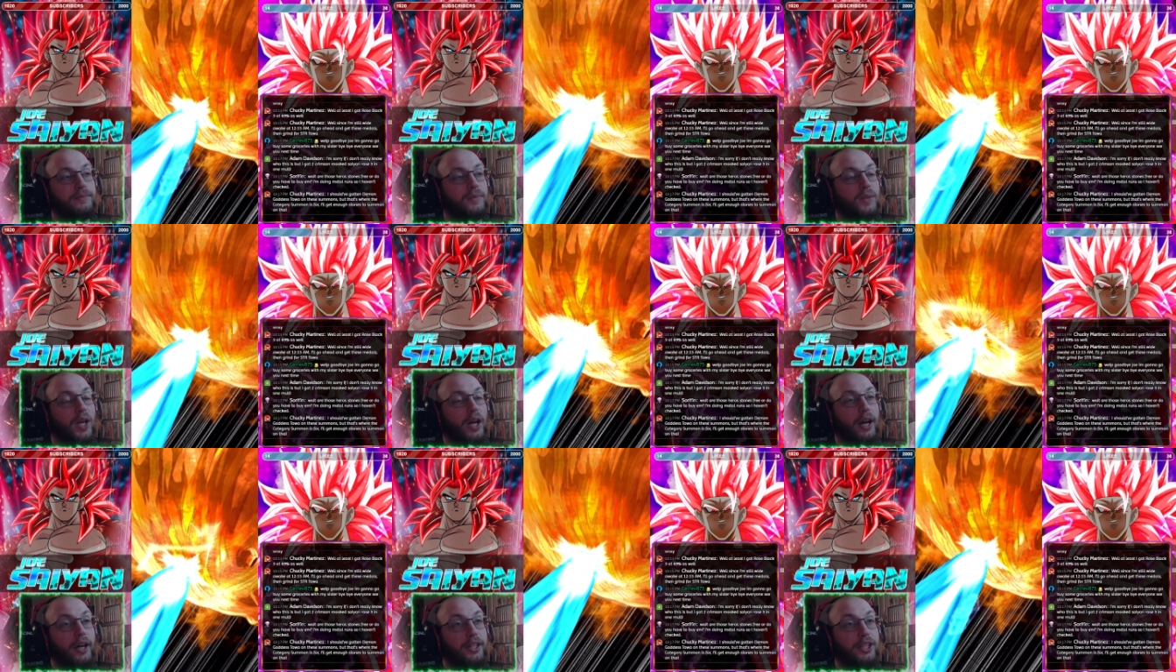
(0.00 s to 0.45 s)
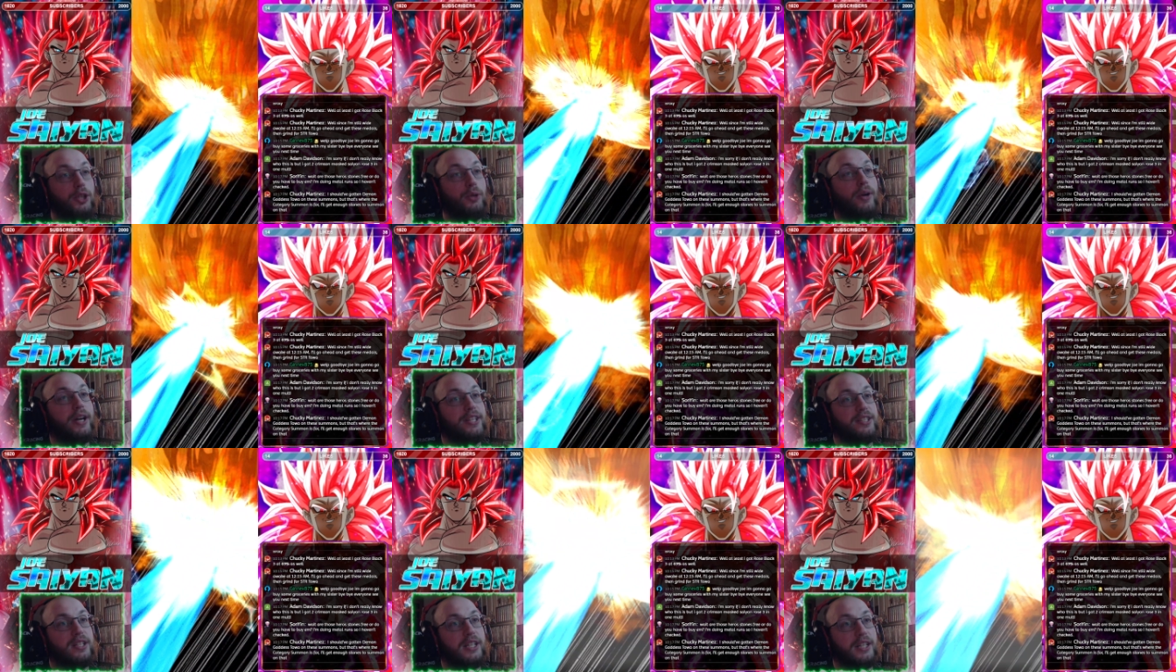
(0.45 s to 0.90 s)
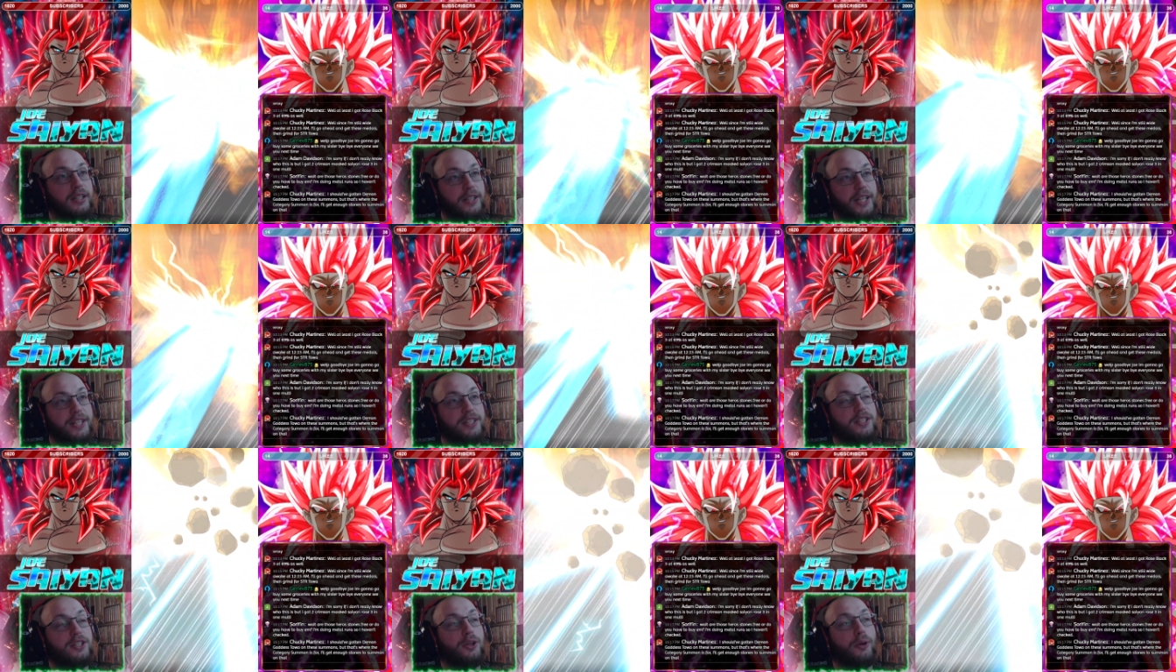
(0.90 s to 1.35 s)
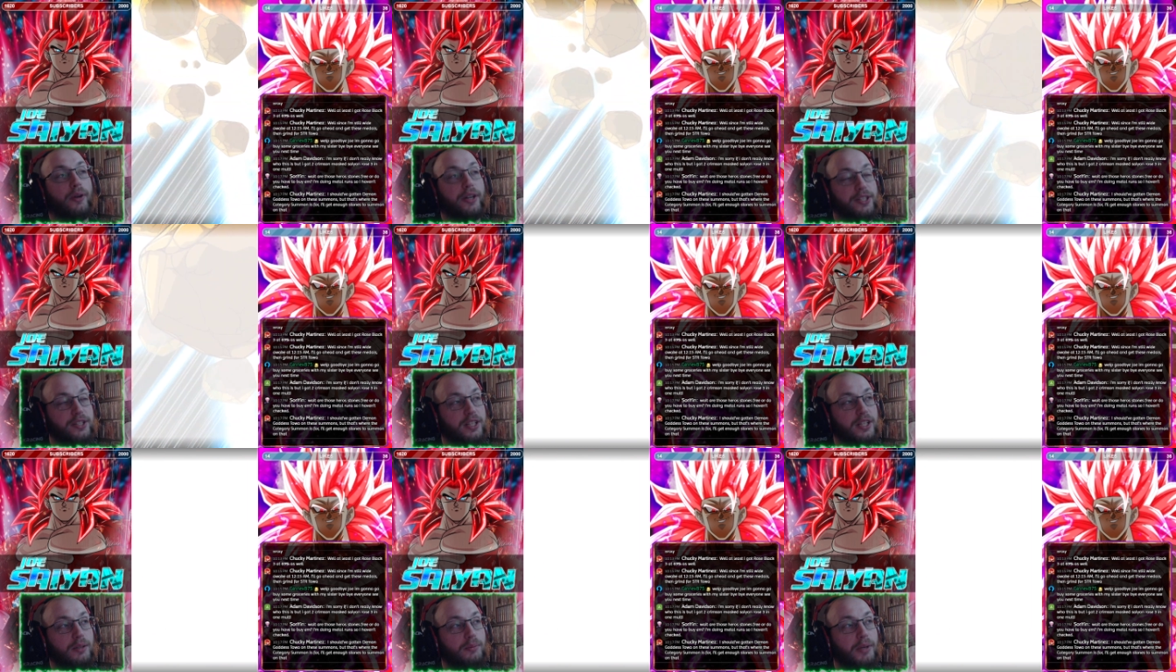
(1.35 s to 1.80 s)
Uh, USD. That's
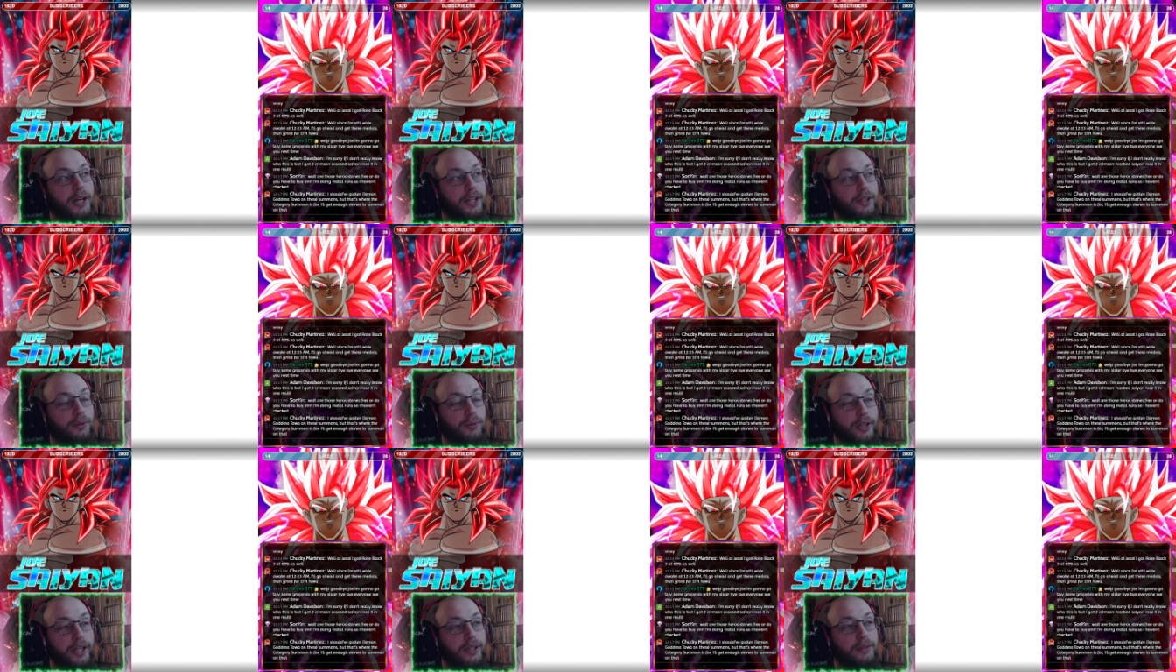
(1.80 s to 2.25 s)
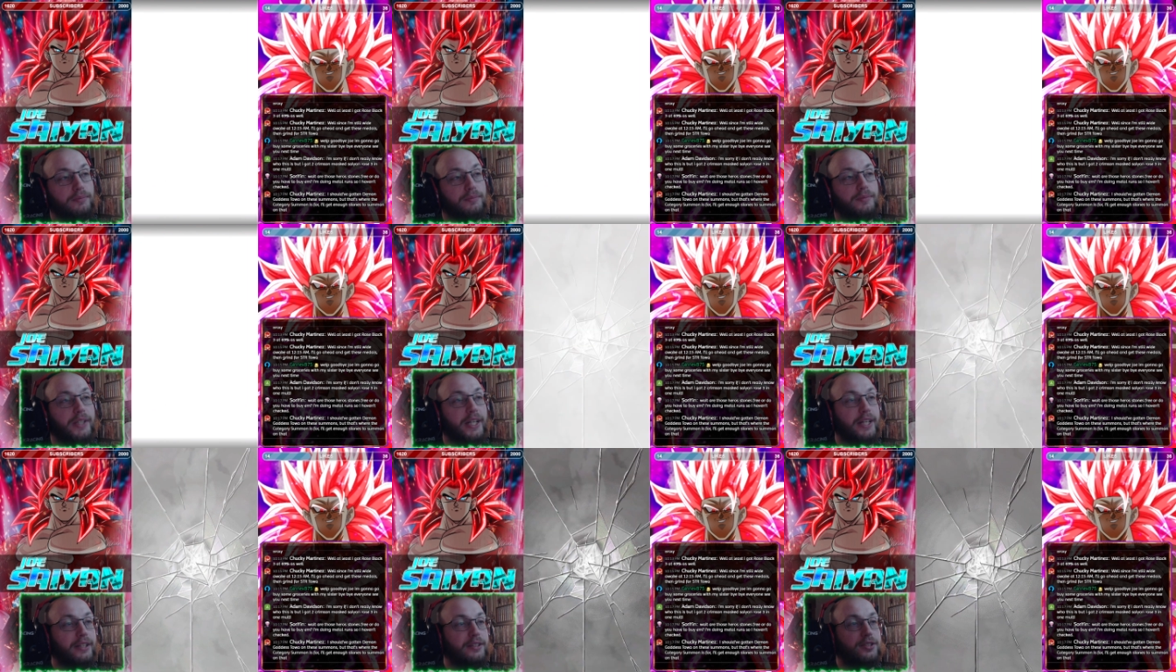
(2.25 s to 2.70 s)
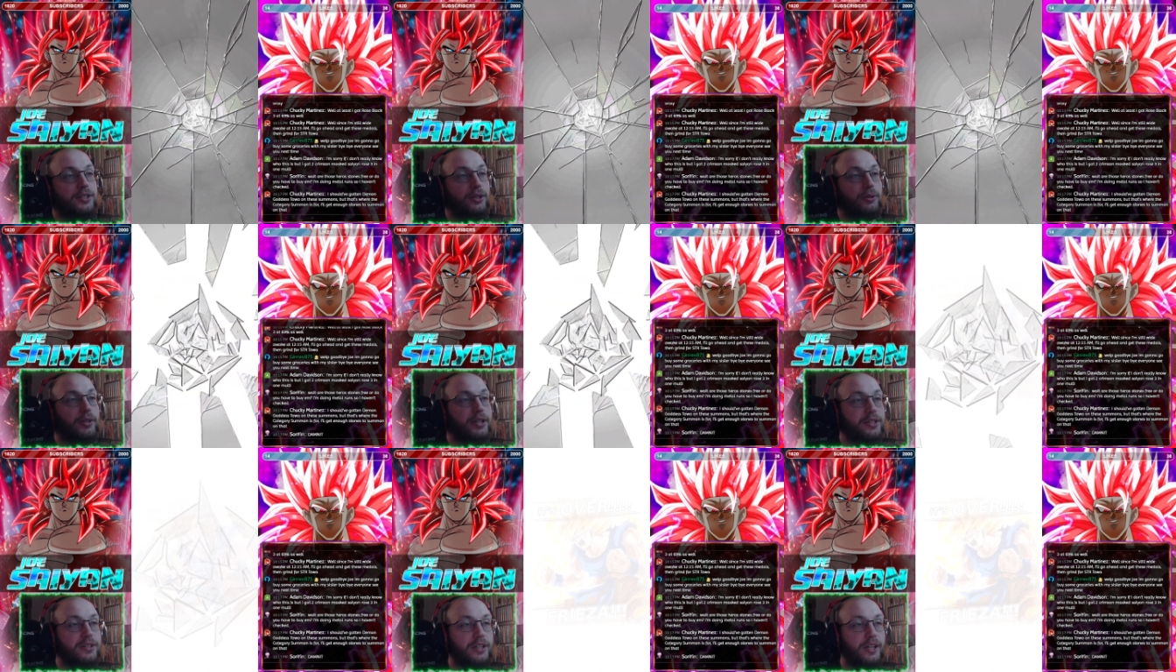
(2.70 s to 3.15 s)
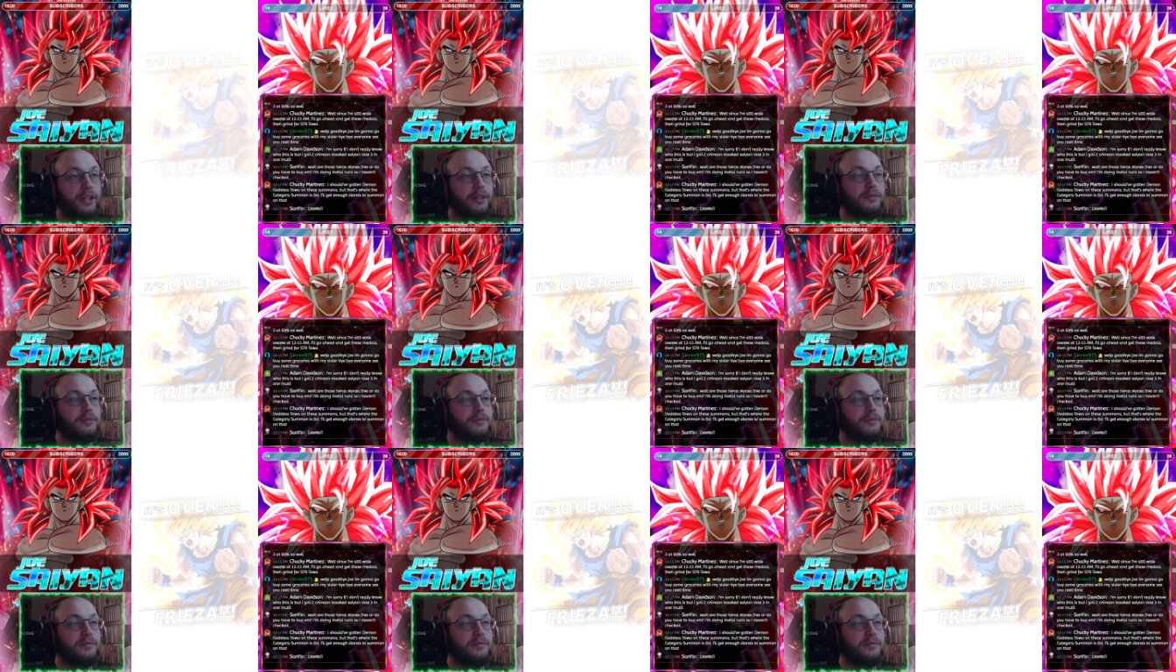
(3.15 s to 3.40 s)
USD, by the way. Yeah, that's USD.